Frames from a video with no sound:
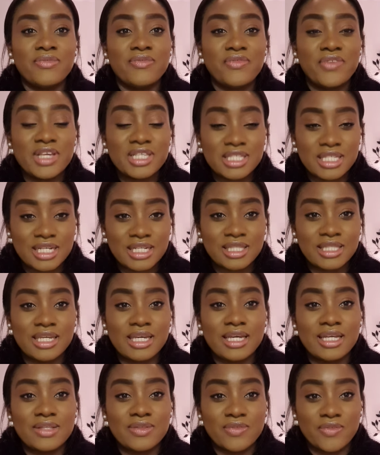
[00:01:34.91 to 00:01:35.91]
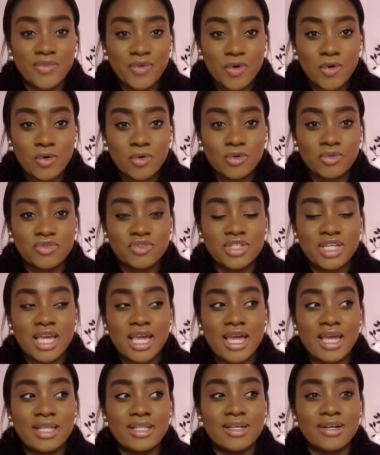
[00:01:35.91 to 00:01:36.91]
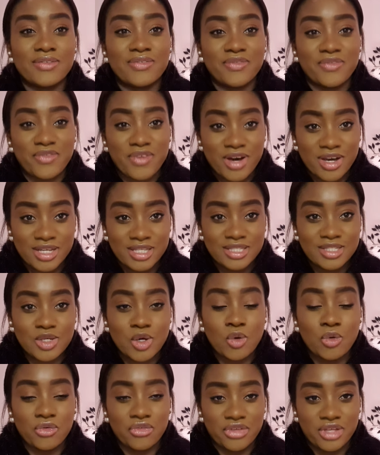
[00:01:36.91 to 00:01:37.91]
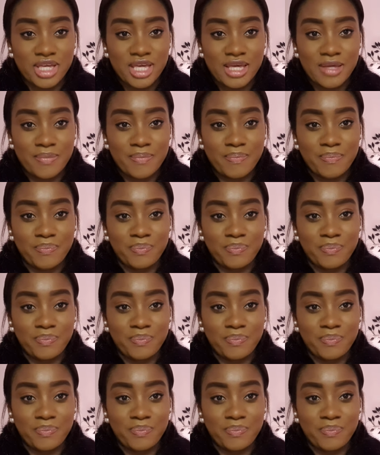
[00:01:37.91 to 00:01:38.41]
physically involved in a fight over him.